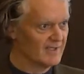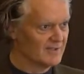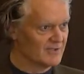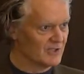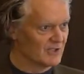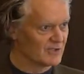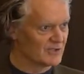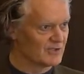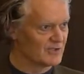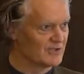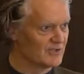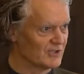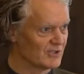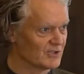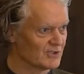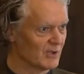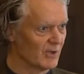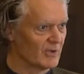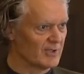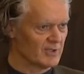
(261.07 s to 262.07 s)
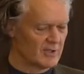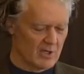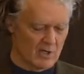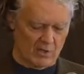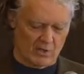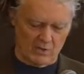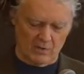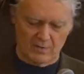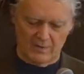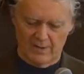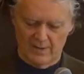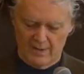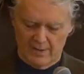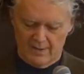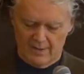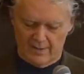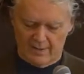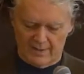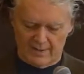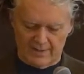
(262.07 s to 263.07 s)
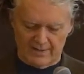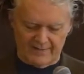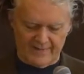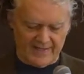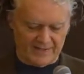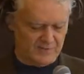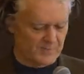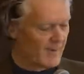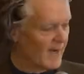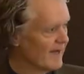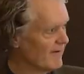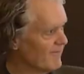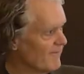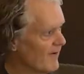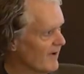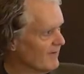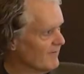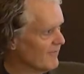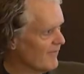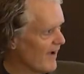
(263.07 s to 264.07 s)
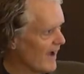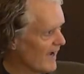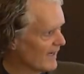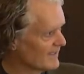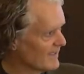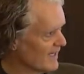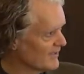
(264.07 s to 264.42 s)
just just so you know, uh, that's my fun fact.